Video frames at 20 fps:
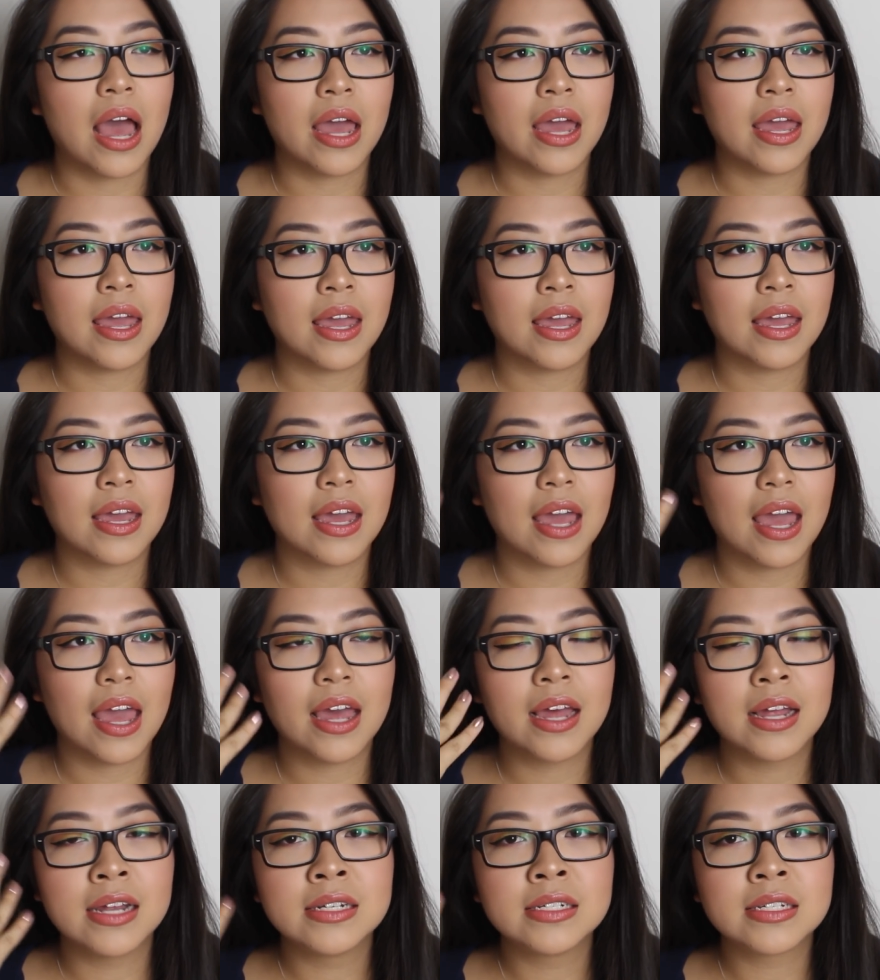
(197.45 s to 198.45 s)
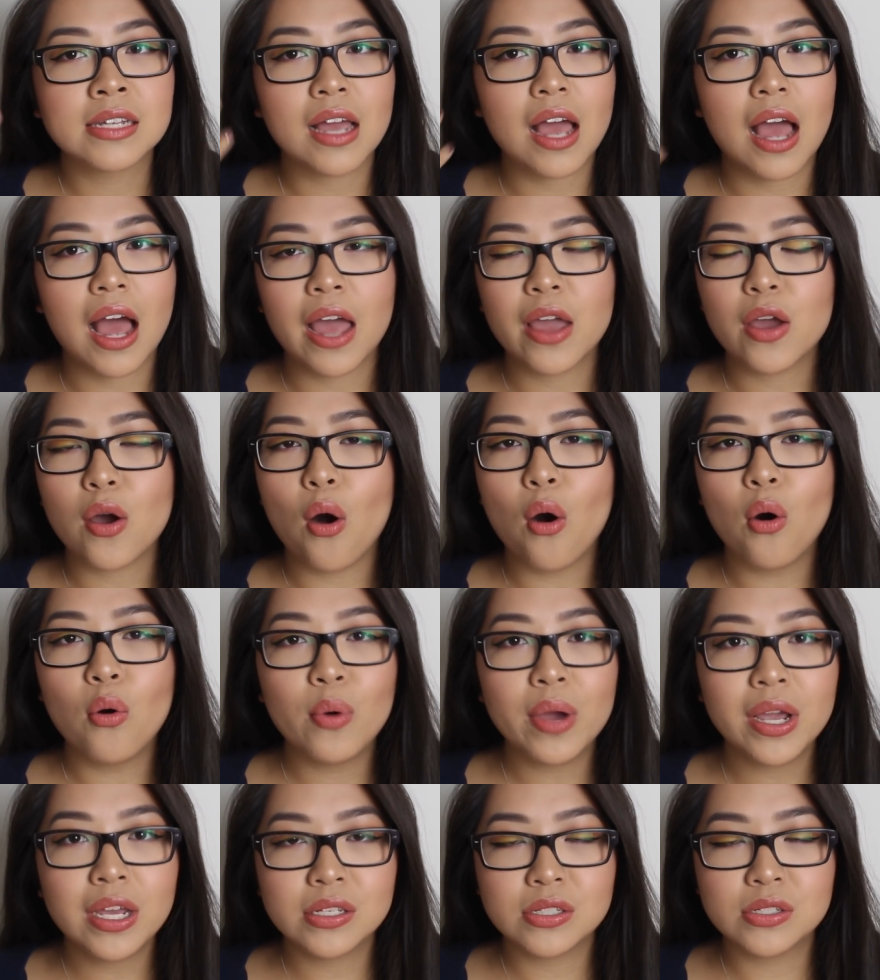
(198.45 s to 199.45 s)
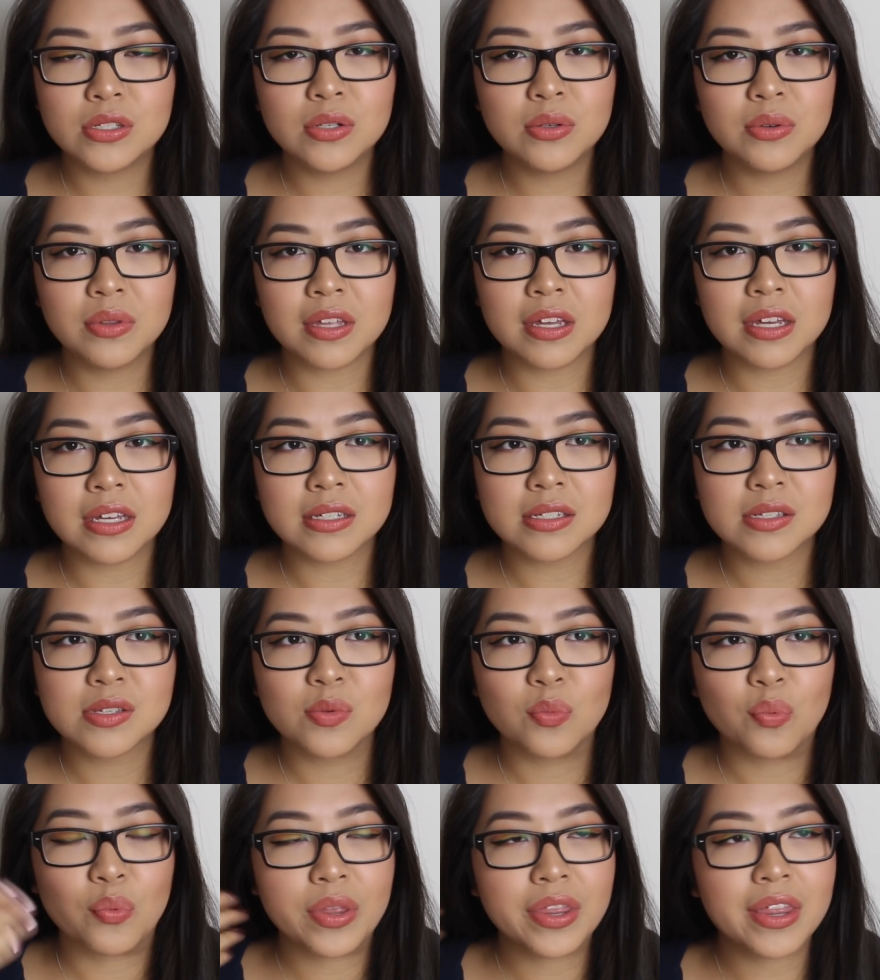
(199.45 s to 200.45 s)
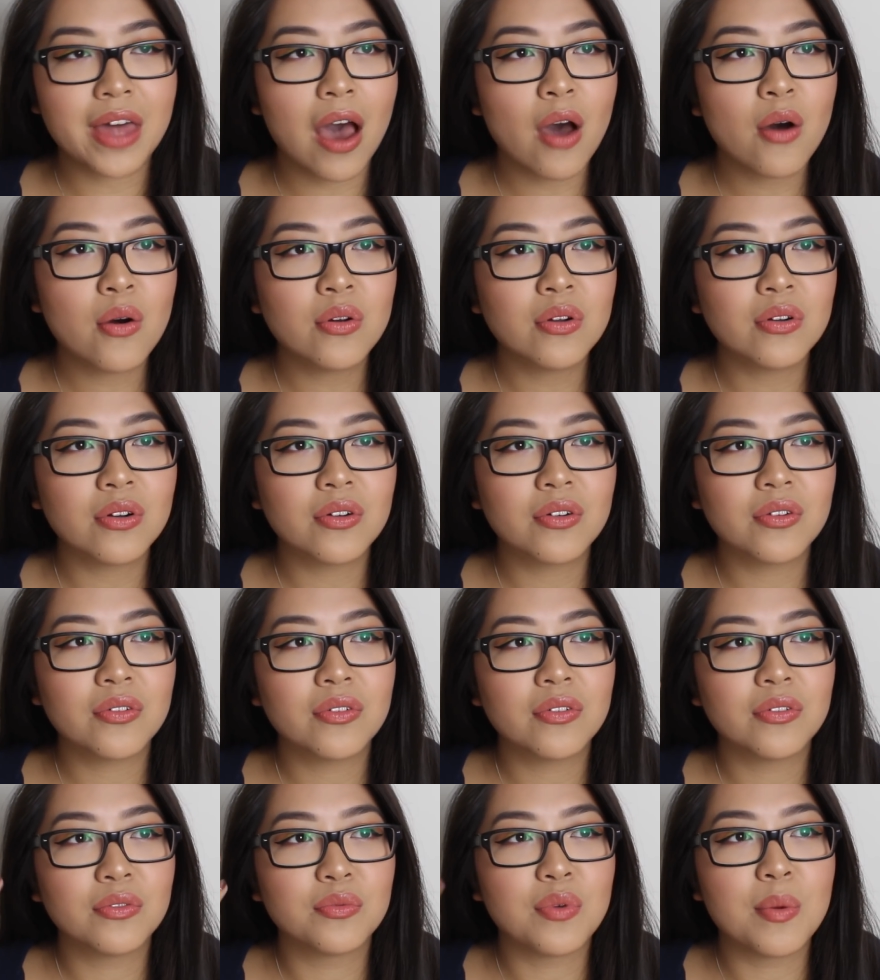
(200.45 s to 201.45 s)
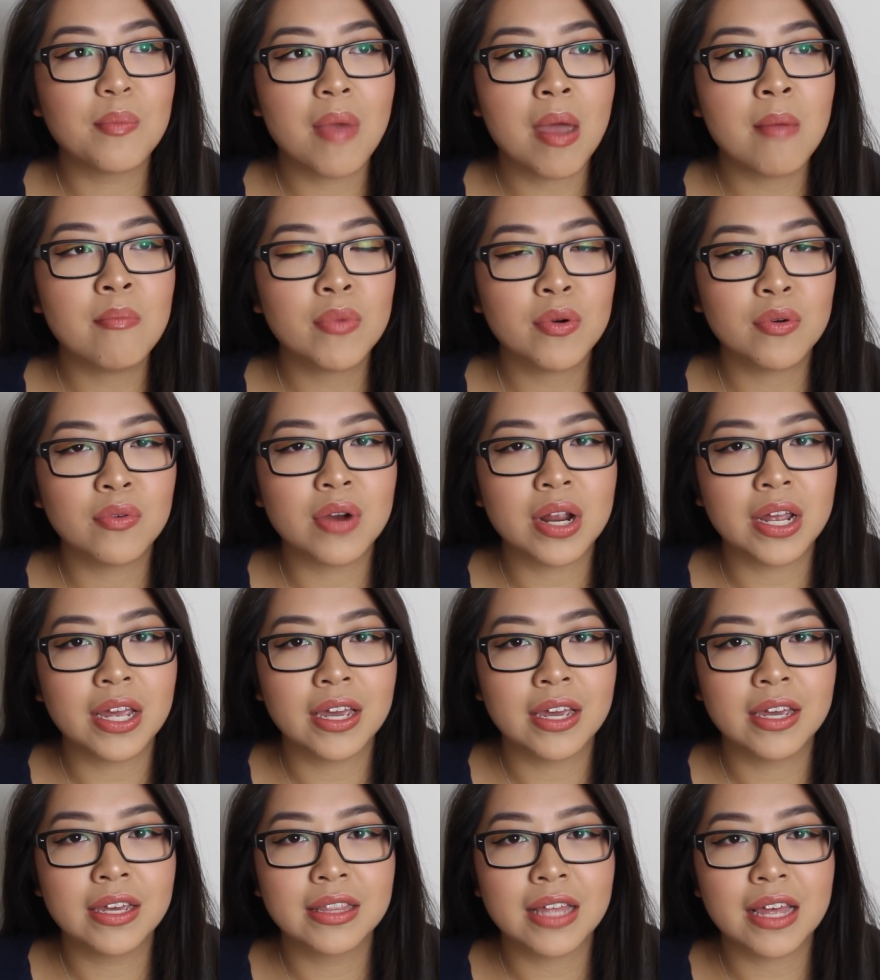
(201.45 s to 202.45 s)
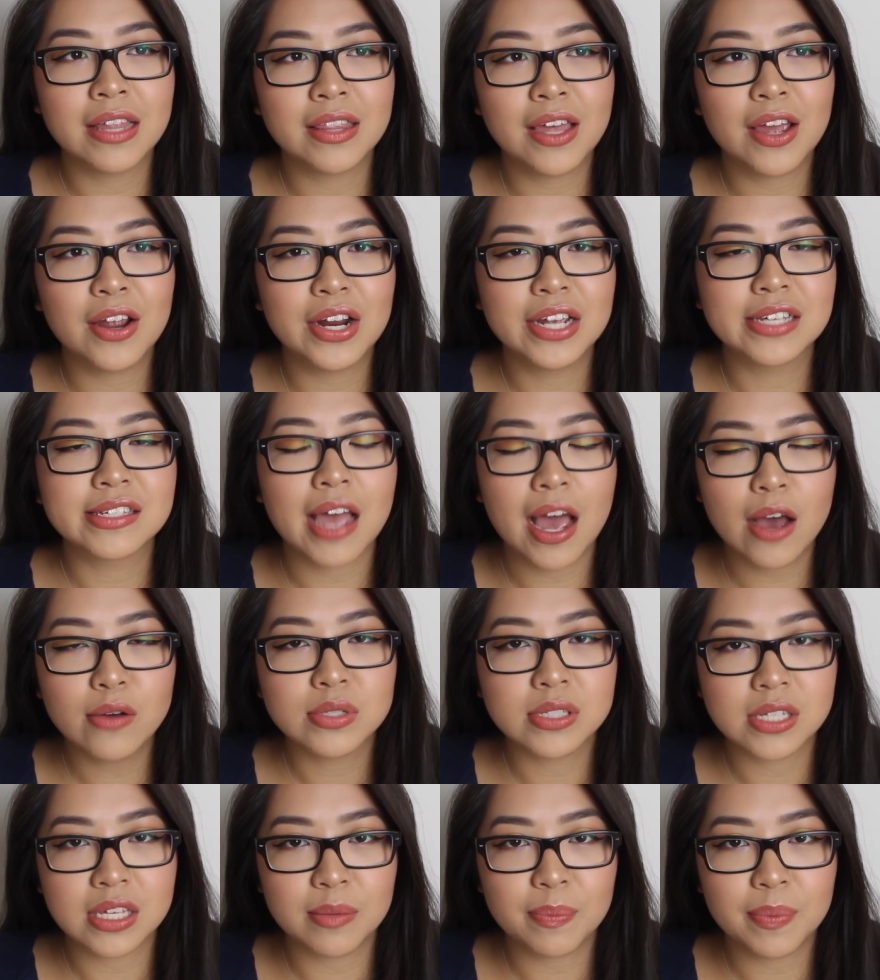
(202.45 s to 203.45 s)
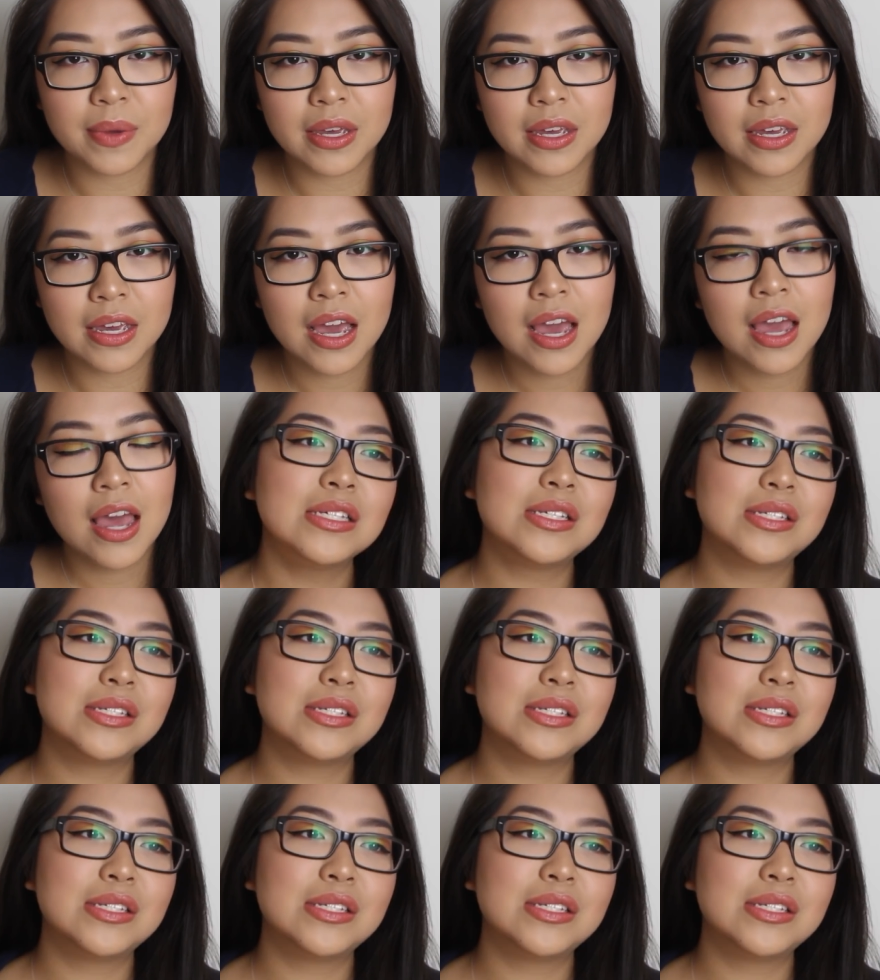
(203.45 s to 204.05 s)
And I always do this without remembering that there is housekeeping.